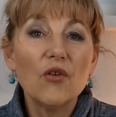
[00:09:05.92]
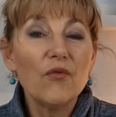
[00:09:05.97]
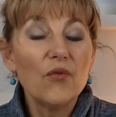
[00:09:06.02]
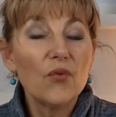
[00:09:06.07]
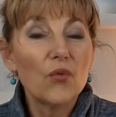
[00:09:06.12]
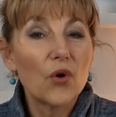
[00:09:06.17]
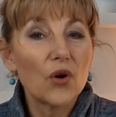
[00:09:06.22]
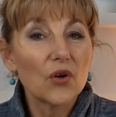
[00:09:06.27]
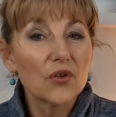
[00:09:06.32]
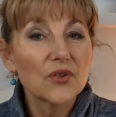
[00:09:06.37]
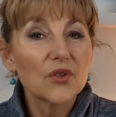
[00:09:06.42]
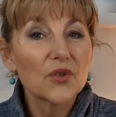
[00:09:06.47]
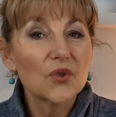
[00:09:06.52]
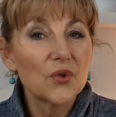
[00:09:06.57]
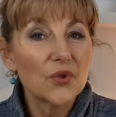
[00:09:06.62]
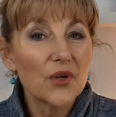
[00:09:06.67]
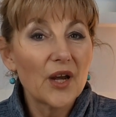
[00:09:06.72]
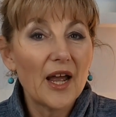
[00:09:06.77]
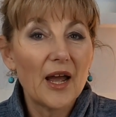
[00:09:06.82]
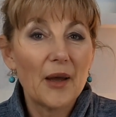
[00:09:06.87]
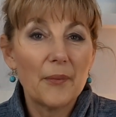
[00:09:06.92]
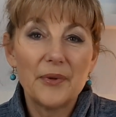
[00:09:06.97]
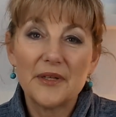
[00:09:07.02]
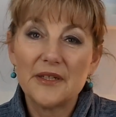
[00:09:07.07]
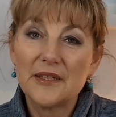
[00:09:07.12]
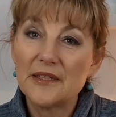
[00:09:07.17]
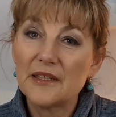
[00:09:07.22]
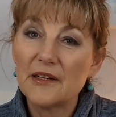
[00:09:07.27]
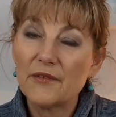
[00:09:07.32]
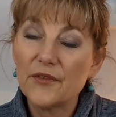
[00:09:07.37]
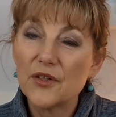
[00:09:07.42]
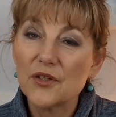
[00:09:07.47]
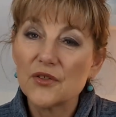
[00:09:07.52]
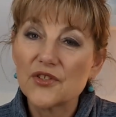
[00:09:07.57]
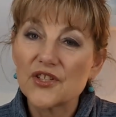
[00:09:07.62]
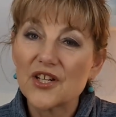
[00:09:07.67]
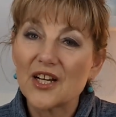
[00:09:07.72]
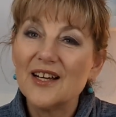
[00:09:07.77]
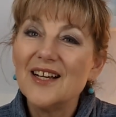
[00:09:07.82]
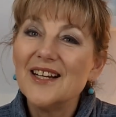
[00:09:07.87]
of what could happen in the
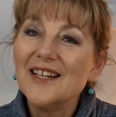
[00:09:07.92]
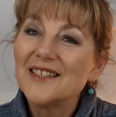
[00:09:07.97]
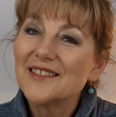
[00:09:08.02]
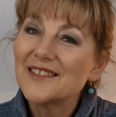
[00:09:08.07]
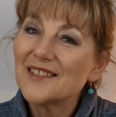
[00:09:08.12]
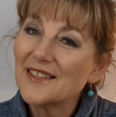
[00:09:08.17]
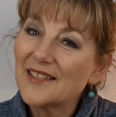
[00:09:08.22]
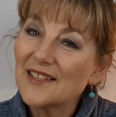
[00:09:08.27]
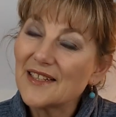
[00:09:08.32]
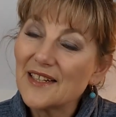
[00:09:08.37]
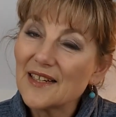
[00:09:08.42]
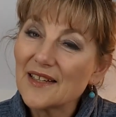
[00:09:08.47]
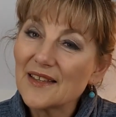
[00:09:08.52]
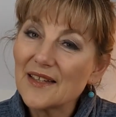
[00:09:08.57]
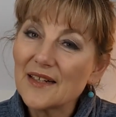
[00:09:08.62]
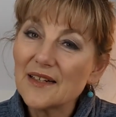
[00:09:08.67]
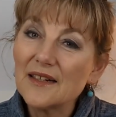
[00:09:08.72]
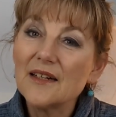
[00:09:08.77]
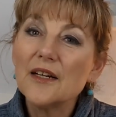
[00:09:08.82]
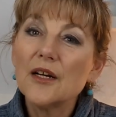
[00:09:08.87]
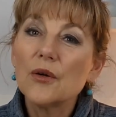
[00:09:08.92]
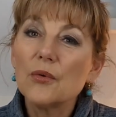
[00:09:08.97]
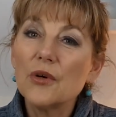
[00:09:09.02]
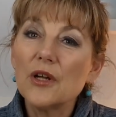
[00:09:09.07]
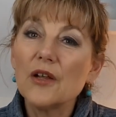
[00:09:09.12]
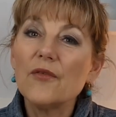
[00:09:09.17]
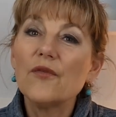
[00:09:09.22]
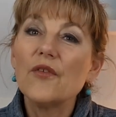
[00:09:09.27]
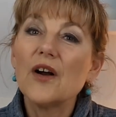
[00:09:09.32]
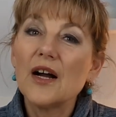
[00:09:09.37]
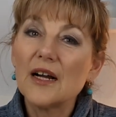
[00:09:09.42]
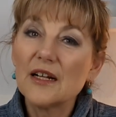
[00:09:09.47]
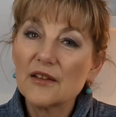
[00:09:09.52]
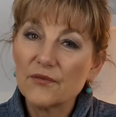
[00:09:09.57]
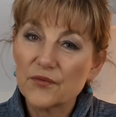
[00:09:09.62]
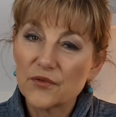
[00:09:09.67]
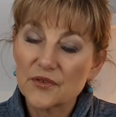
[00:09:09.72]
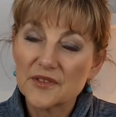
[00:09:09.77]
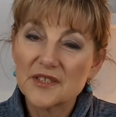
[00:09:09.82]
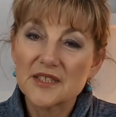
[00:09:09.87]
future, together with
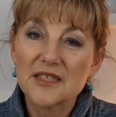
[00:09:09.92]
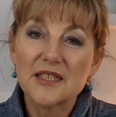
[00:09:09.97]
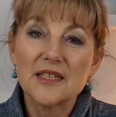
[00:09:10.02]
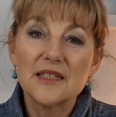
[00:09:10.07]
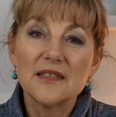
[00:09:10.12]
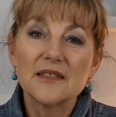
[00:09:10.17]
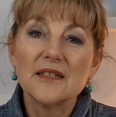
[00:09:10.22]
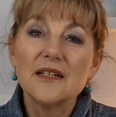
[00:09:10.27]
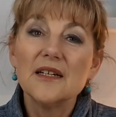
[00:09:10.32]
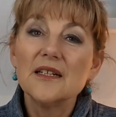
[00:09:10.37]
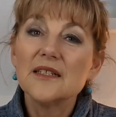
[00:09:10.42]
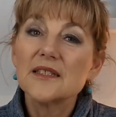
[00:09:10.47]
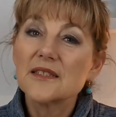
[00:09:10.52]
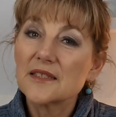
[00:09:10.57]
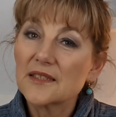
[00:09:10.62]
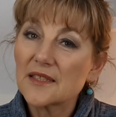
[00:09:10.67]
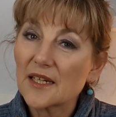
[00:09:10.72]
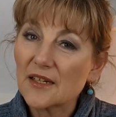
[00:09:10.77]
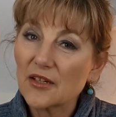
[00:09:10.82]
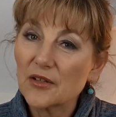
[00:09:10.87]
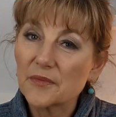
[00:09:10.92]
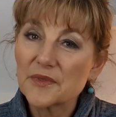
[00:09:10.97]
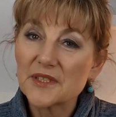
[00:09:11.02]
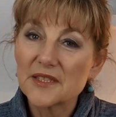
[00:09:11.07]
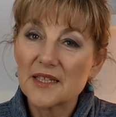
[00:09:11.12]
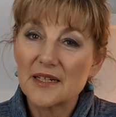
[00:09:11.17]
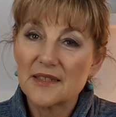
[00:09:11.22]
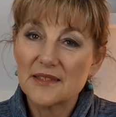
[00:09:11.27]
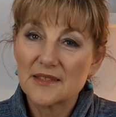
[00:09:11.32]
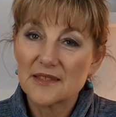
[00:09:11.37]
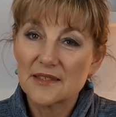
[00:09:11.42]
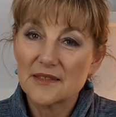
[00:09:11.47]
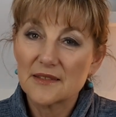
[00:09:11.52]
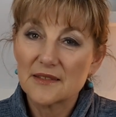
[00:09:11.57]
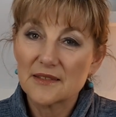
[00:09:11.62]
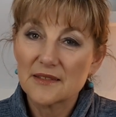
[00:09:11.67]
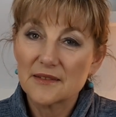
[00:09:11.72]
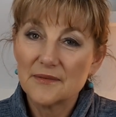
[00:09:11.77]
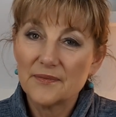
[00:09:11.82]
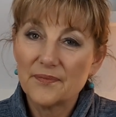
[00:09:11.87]
unforeseen
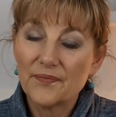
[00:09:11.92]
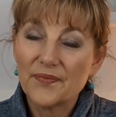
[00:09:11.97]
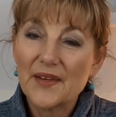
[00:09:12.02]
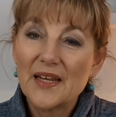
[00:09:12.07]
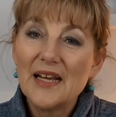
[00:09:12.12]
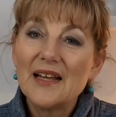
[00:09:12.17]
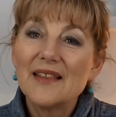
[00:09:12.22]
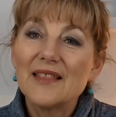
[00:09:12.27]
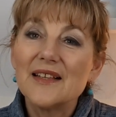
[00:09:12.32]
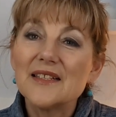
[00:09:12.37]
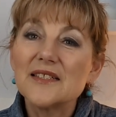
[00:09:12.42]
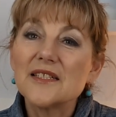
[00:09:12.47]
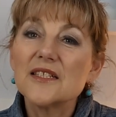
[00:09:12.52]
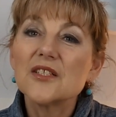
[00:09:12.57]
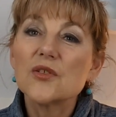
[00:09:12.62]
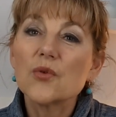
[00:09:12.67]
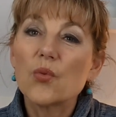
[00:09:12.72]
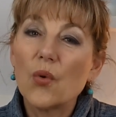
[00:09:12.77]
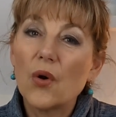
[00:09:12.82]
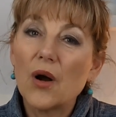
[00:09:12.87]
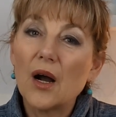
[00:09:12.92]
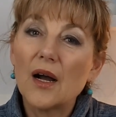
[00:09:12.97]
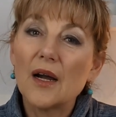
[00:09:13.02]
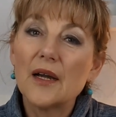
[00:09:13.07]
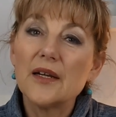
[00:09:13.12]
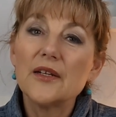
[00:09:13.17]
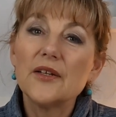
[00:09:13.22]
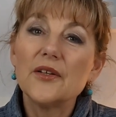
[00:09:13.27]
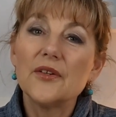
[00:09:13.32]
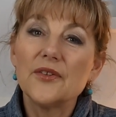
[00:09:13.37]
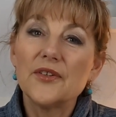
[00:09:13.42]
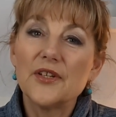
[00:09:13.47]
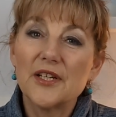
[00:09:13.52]
circumstances. This is why you